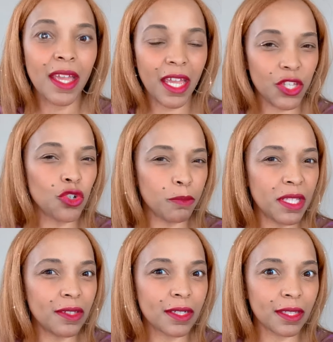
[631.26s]
and you'll be
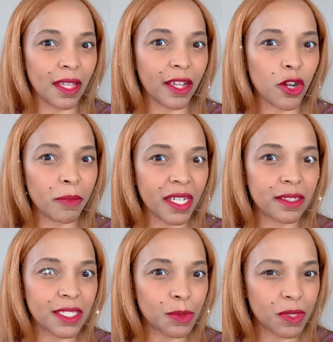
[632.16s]
looking like, oh my
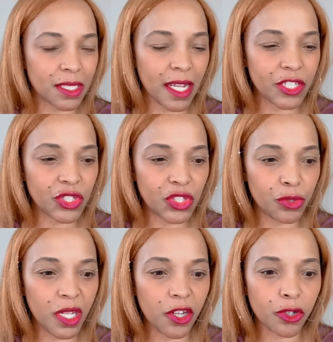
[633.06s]
goodness, what did I just do
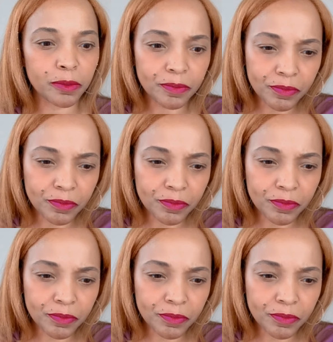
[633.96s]
here?